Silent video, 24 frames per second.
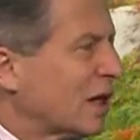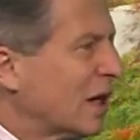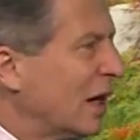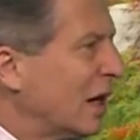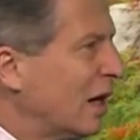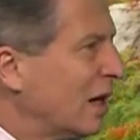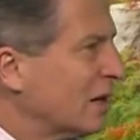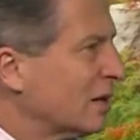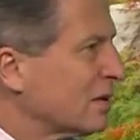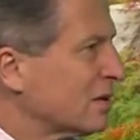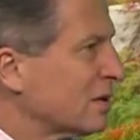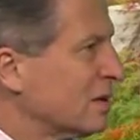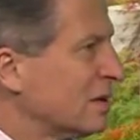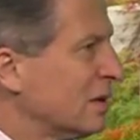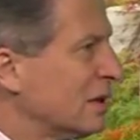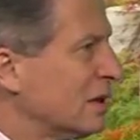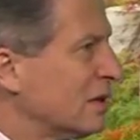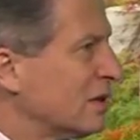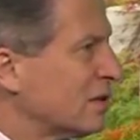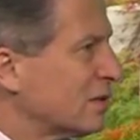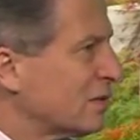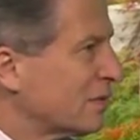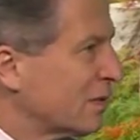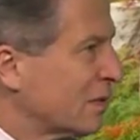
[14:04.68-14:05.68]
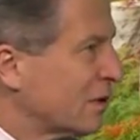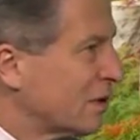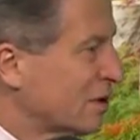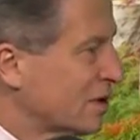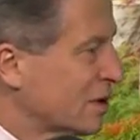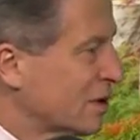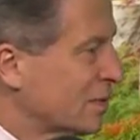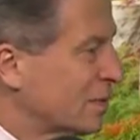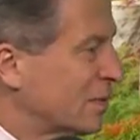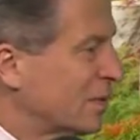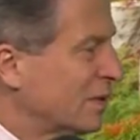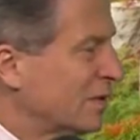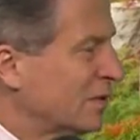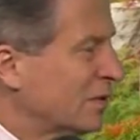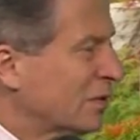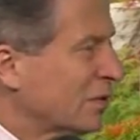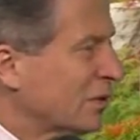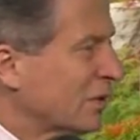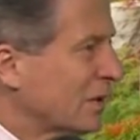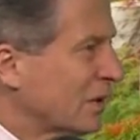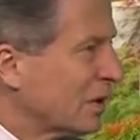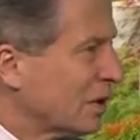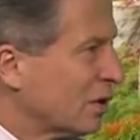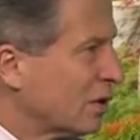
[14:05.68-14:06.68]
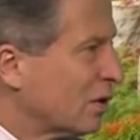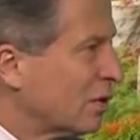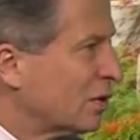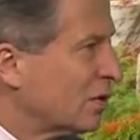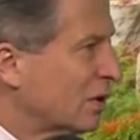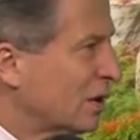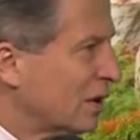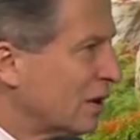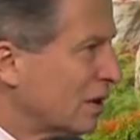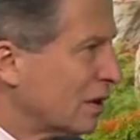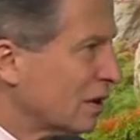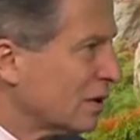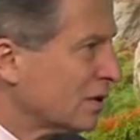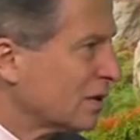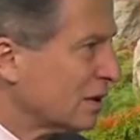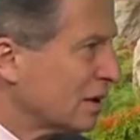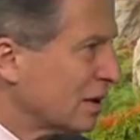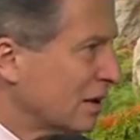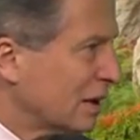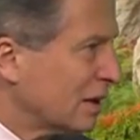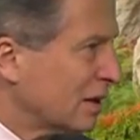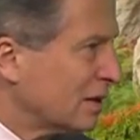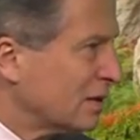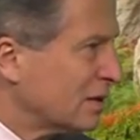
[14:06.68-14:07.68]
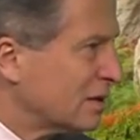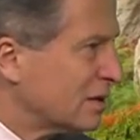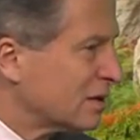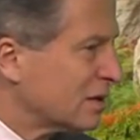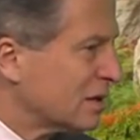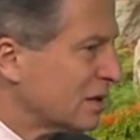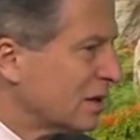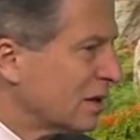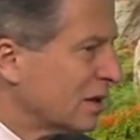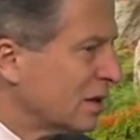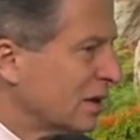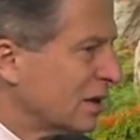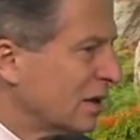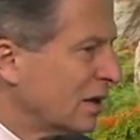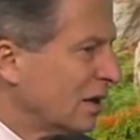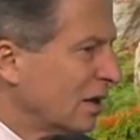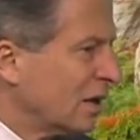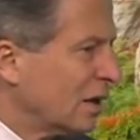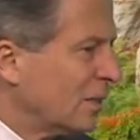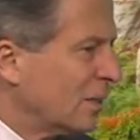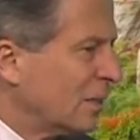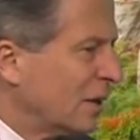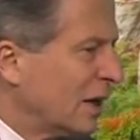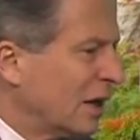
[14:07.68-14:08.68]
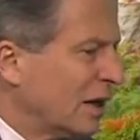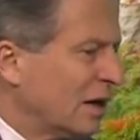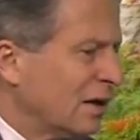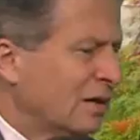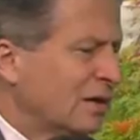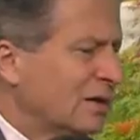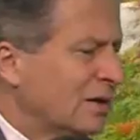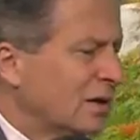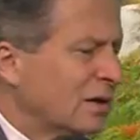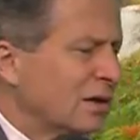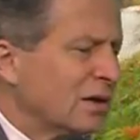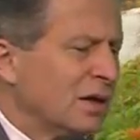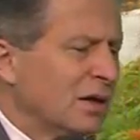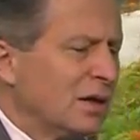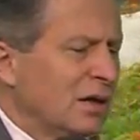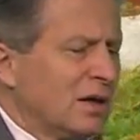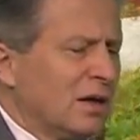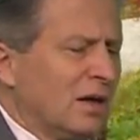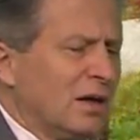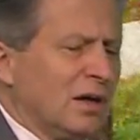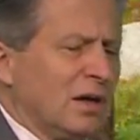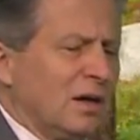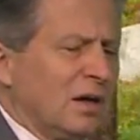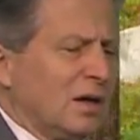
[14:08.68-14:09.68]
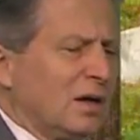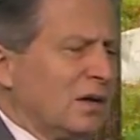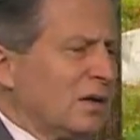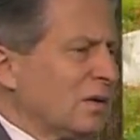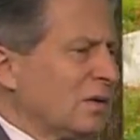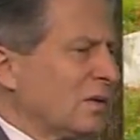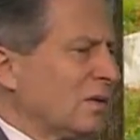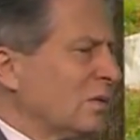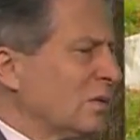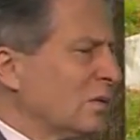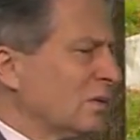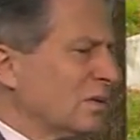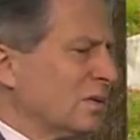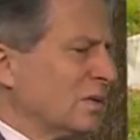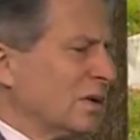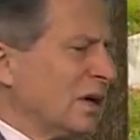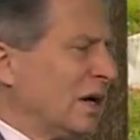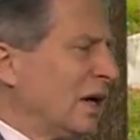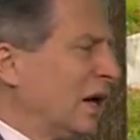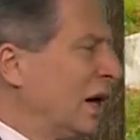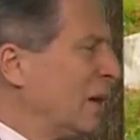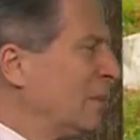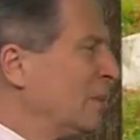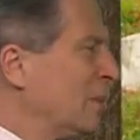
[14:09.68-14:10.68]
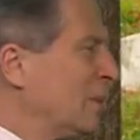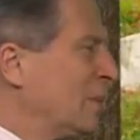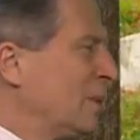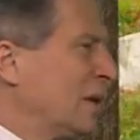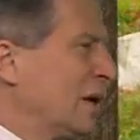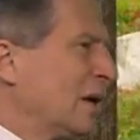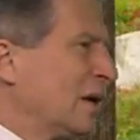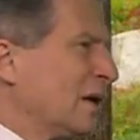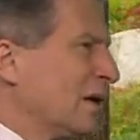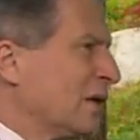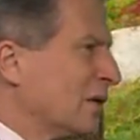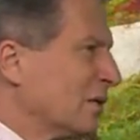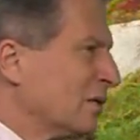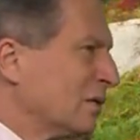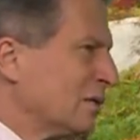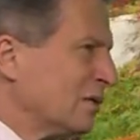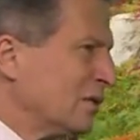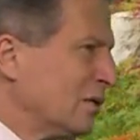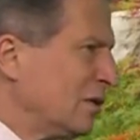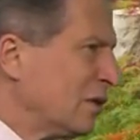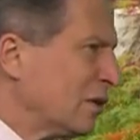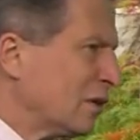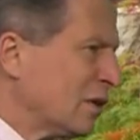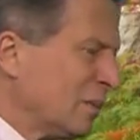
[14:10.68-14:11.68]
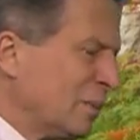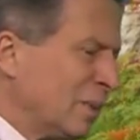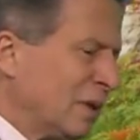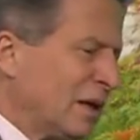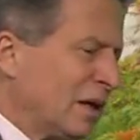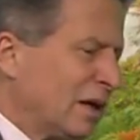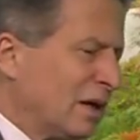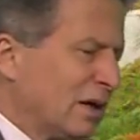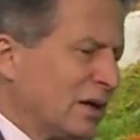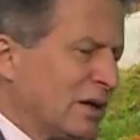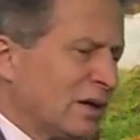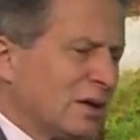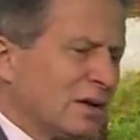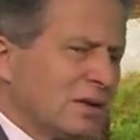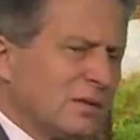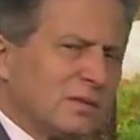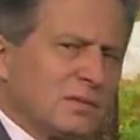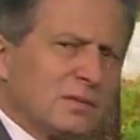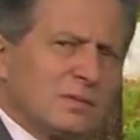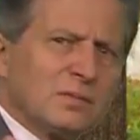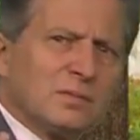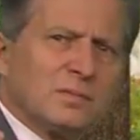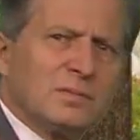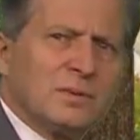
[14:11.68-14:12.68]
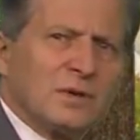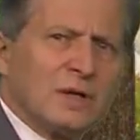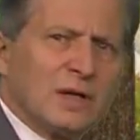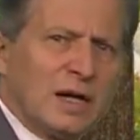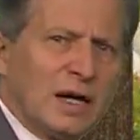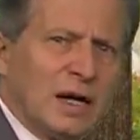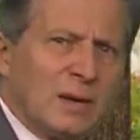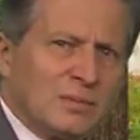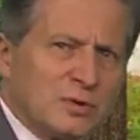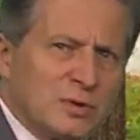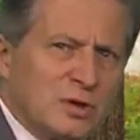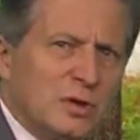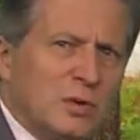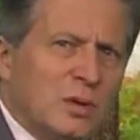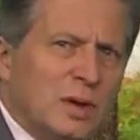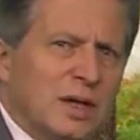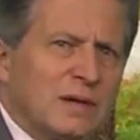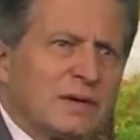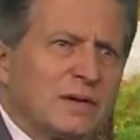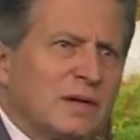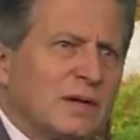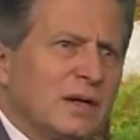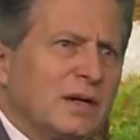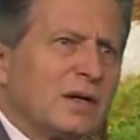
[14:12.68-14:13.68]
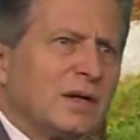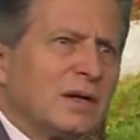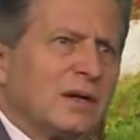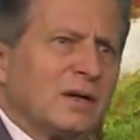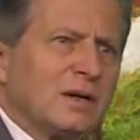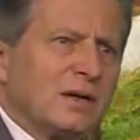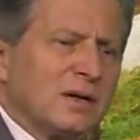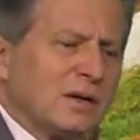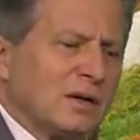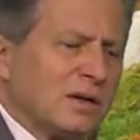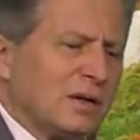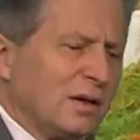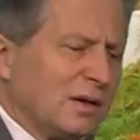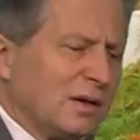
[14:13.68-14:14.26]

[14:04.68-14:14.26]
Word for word: child's needs first before their own adult needs. Parenting, I'm a parent, you're a parent, perhaps you out there,